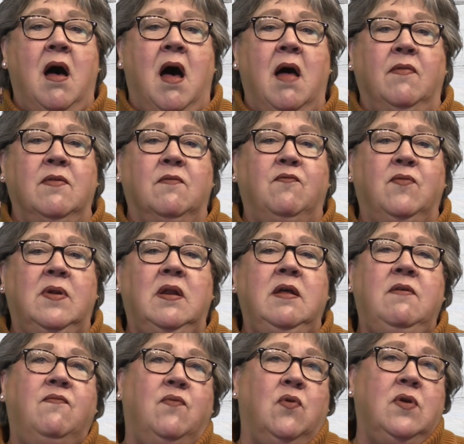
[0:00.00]
on the
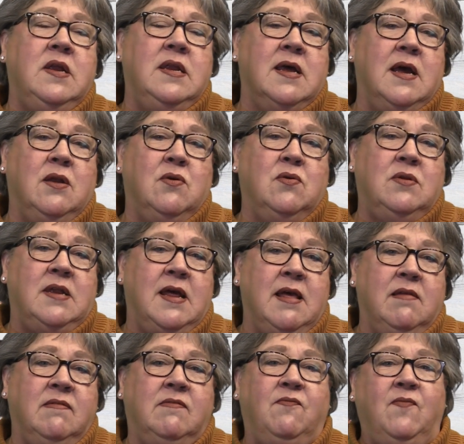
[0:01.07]
Fridley 49er
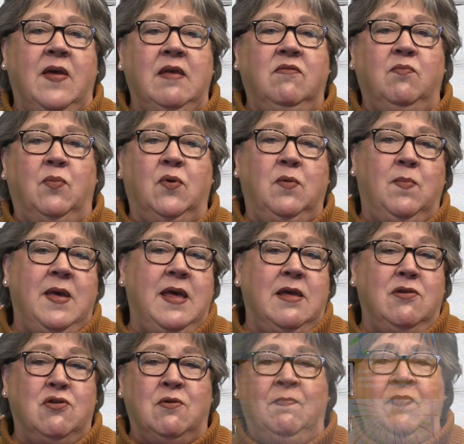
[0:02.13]
Days Facebook
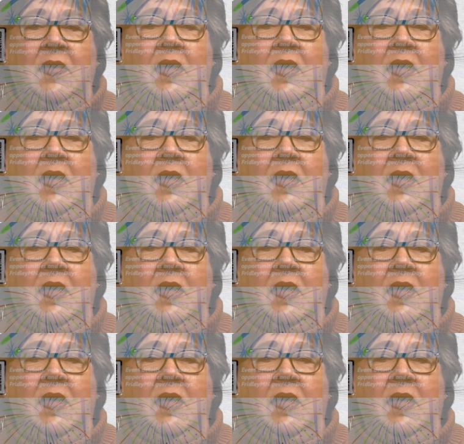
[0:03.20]
page.